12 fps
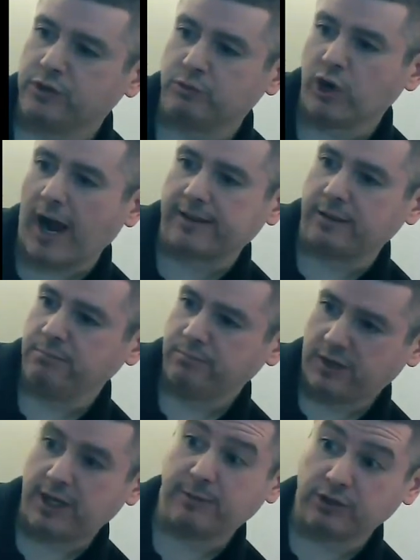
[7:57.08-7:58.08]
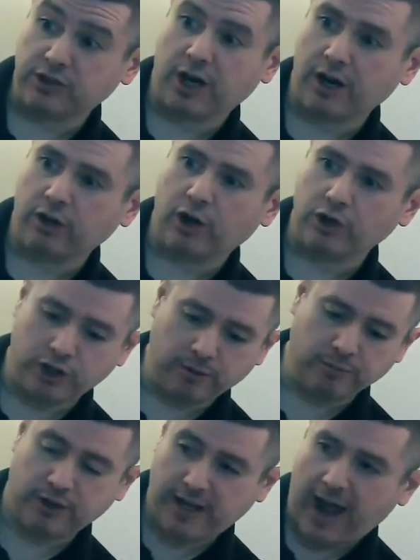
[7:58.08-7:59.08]
Subtract them, keep the sign of a larger
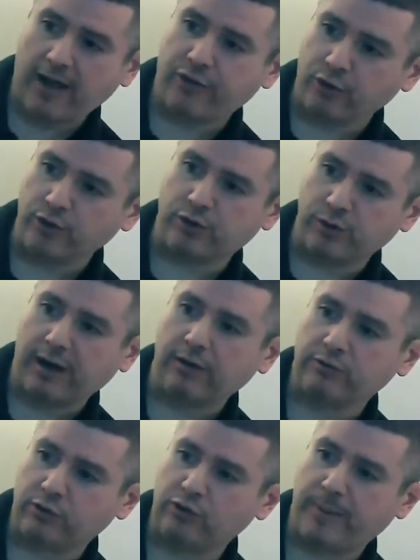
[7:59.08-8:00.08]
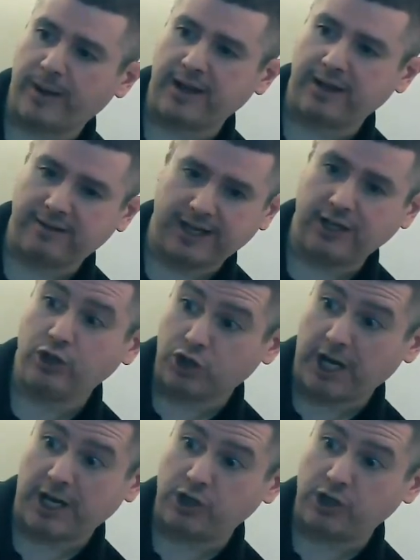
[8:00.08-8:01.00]
number. You had $32, you spend 18, your